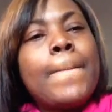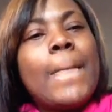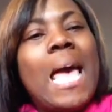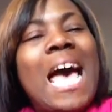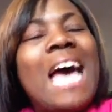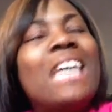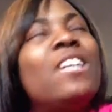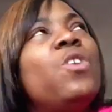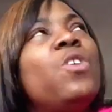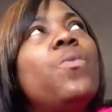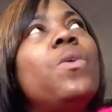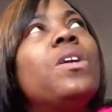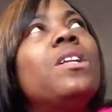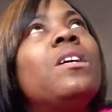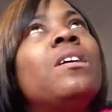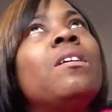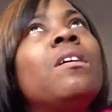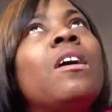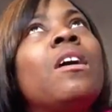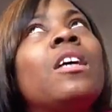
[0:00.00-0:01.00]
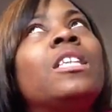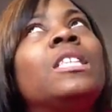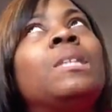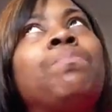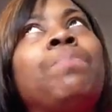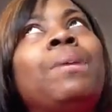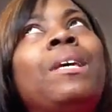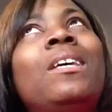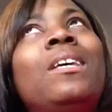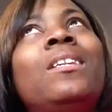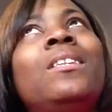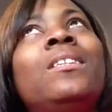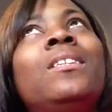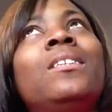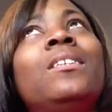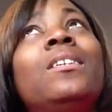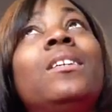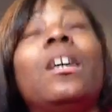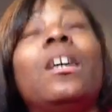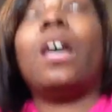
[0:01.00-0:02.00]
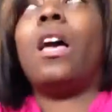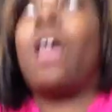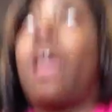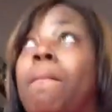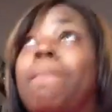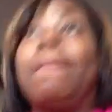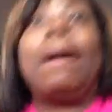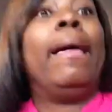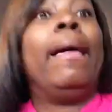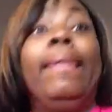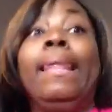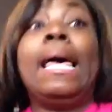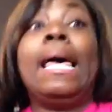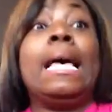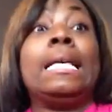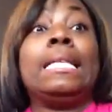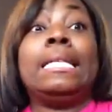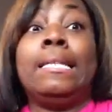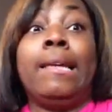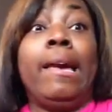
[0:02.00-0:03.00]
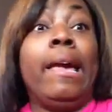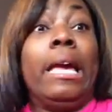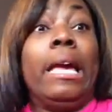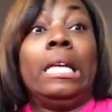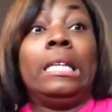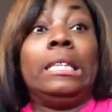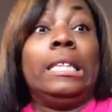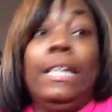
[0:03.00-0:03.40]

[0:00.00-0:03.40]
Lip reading: I don't want to spend my last days,